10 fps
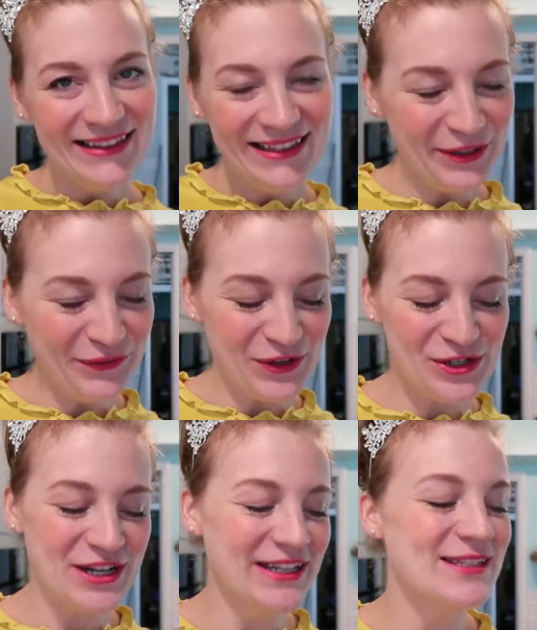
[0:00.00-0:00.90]
little
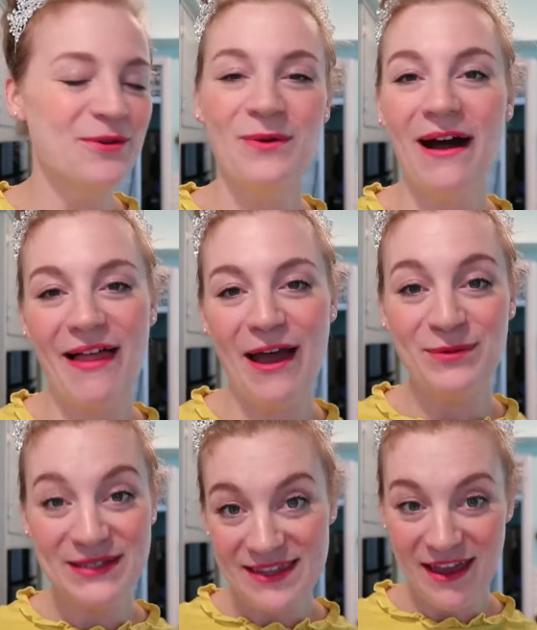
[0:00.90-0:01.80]
versions while I
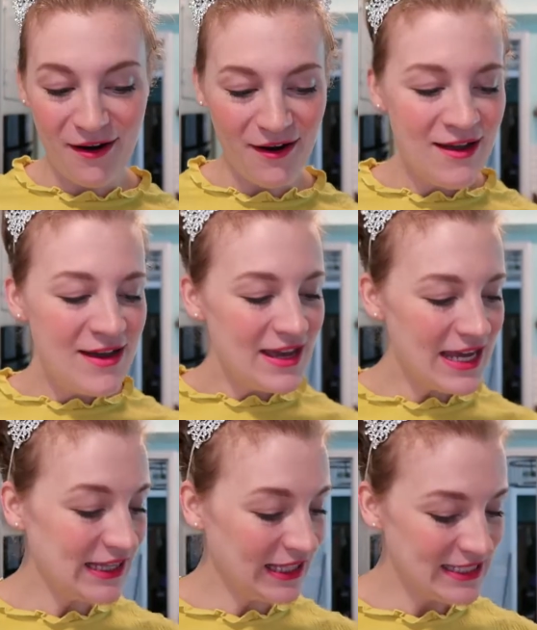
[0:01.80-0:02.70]
was there
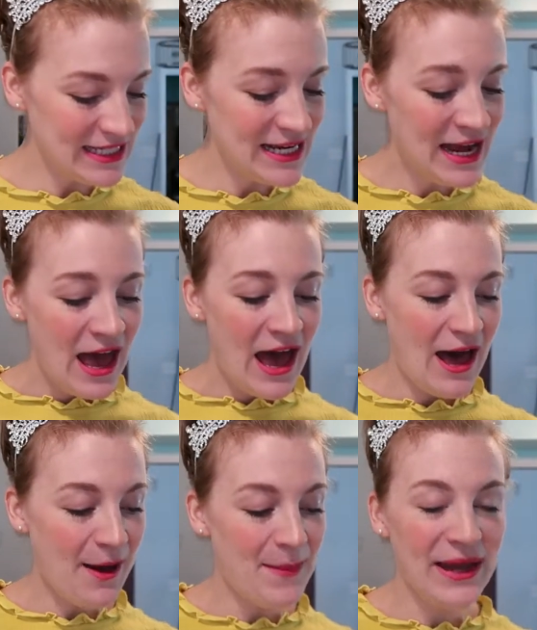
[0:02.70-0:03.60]
in London.
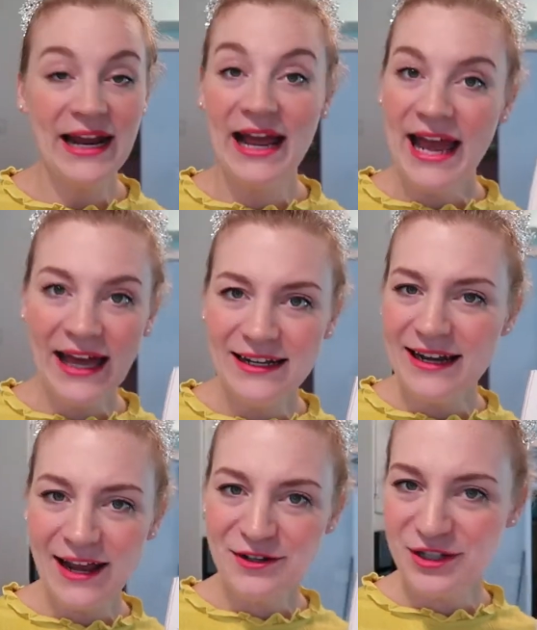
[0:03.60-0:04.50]
Um, and I
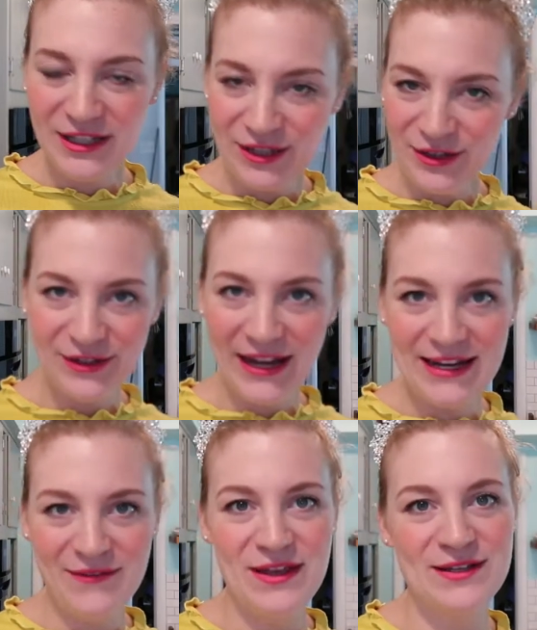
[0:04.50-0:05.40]
hadn't actually learned
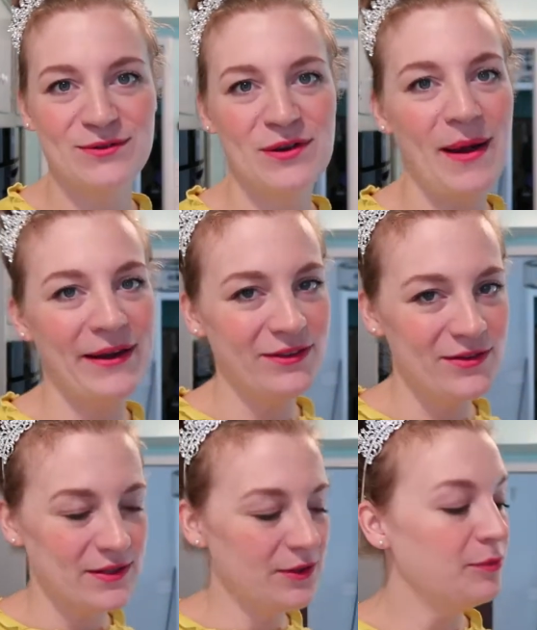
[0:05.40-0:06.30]
any of the history about it.
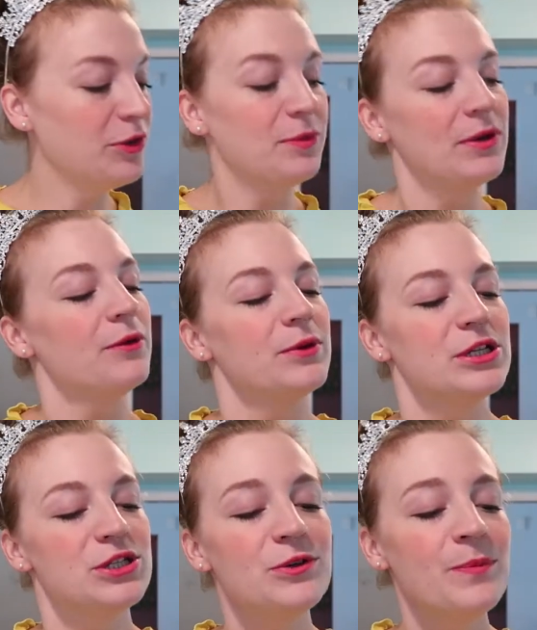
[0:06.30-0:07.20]
There's a little blurb here, I'll read
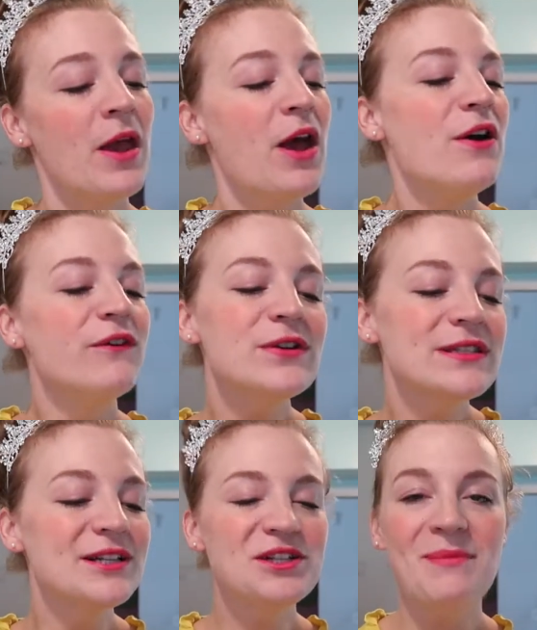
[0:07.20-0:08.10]
it to you. For
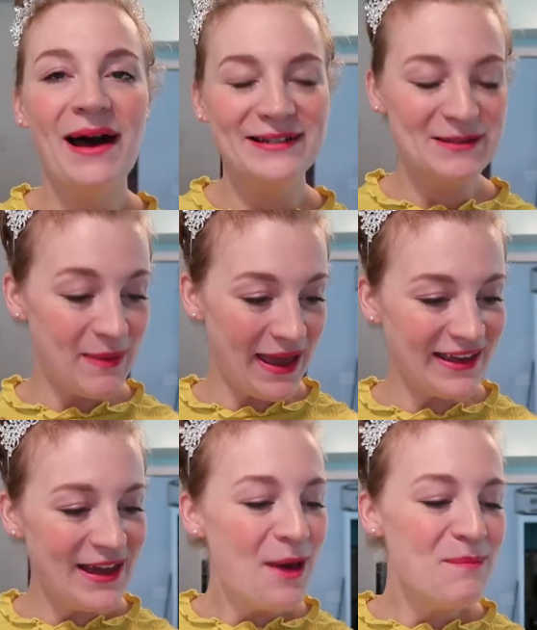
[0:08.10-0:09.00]
such a modest
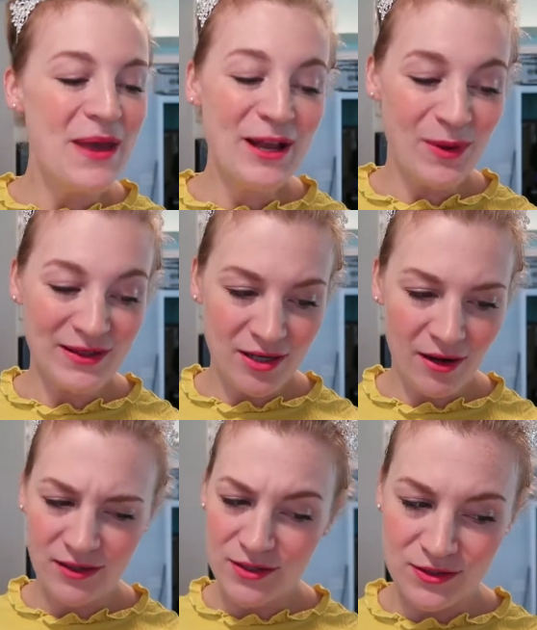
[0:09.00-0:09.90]
bake, Bakewell
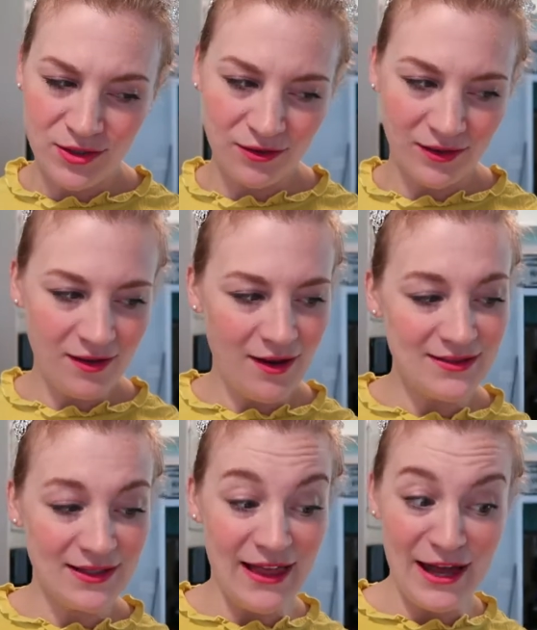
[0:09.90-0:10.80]
tart certainly
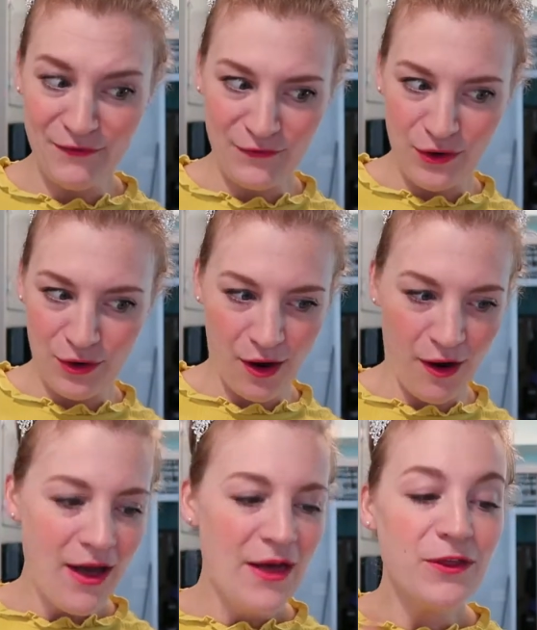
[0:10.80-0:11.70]
cause a lot of
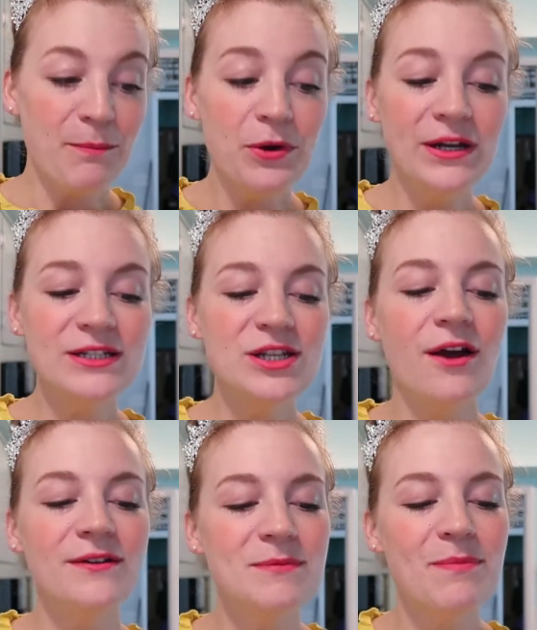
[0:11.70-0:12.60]
furor. The pudding
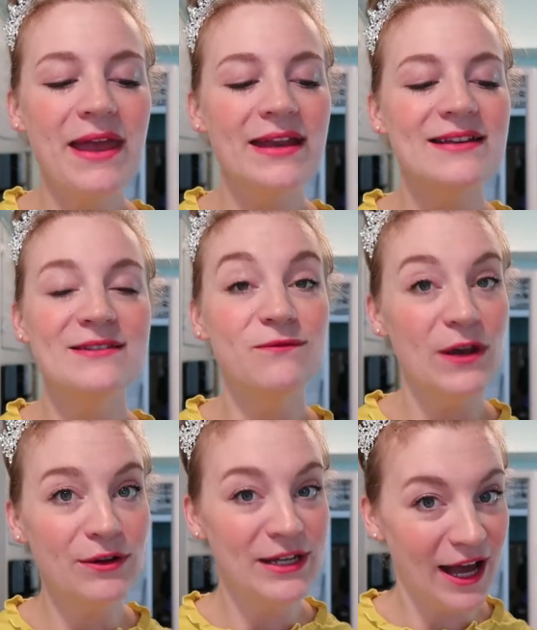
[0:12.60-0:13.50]
tart debate is
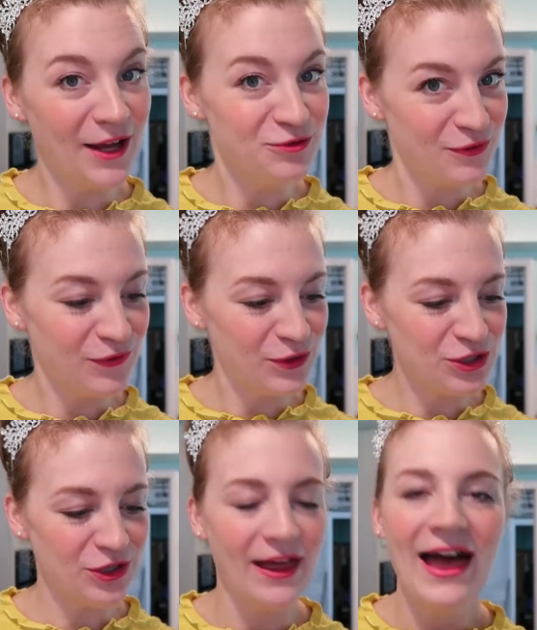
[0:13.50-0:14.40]
very
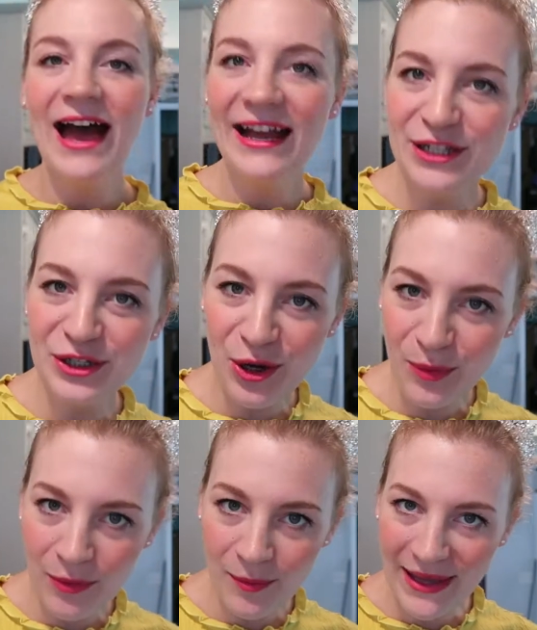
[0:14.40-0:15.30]
controversial. I didn't know
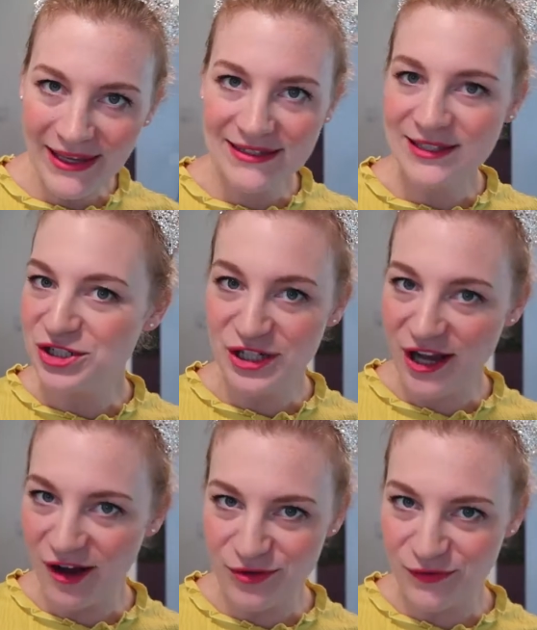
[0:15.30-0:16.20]
we were making such a
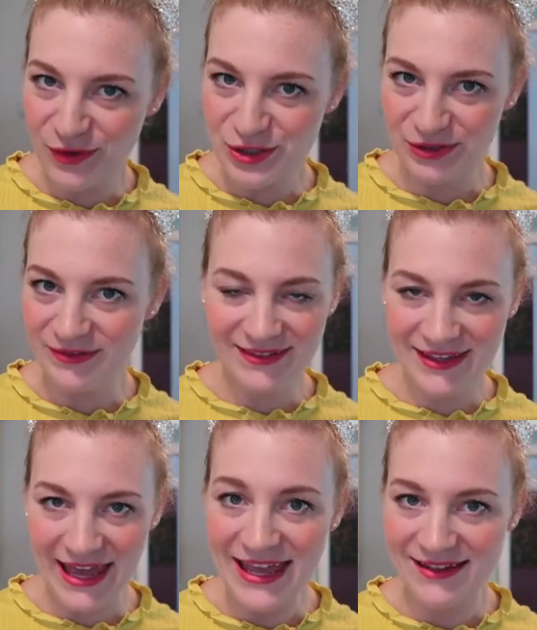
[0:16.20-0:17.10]
controversial
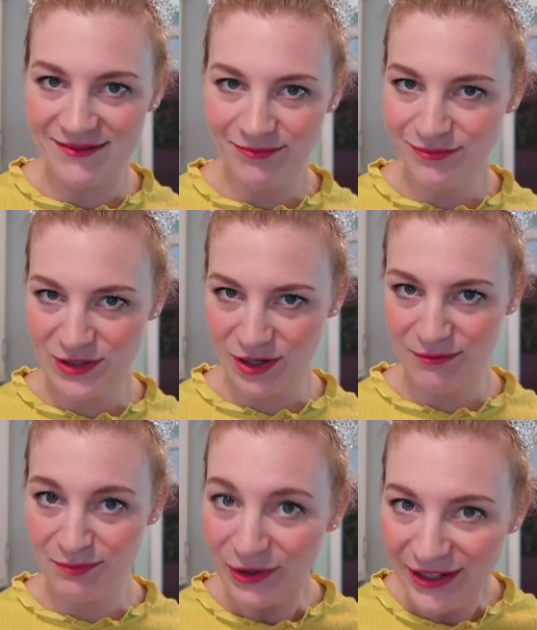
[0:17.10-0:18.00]
cake
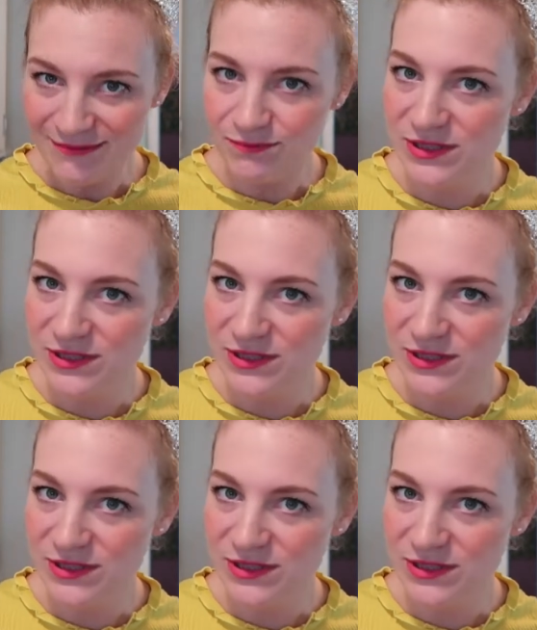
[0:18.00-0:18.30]
tart pudding